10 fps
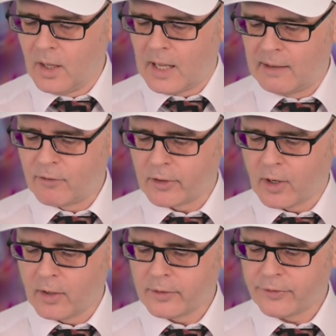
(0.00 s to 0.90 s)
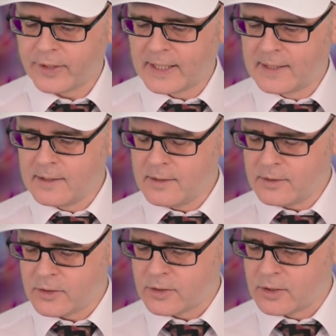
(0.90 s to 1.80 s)
I've got a lot of
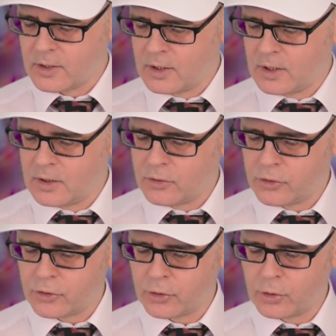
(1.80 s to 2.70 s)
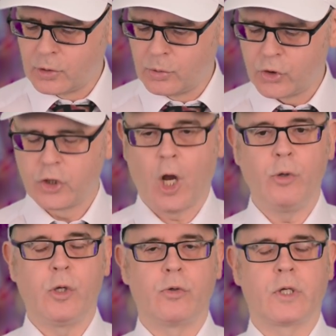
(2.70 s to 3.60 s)
things to show
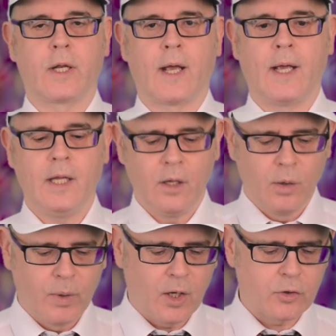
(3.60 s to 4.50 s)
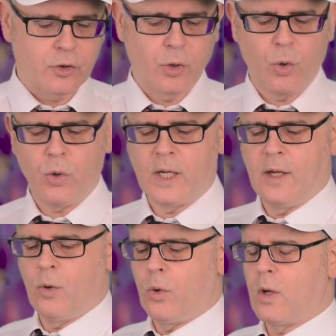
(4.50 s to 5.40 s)
you today. We are
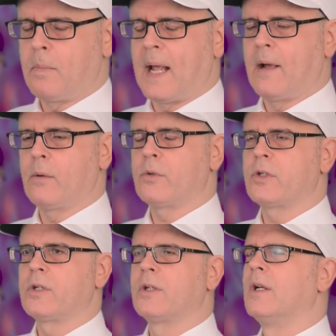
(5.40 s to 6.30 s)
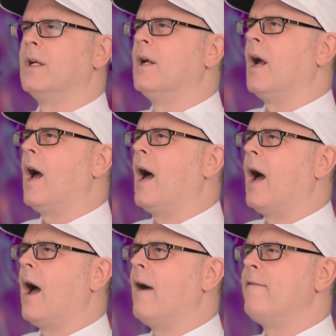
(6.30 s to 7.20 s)
talking all about
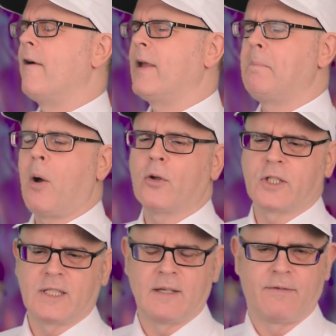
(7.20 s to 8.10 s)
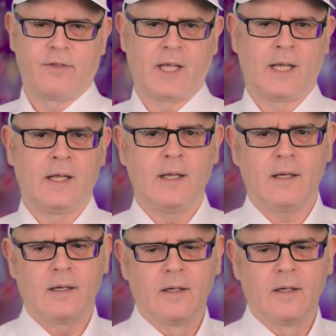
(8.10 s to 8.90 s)
a very positive thing,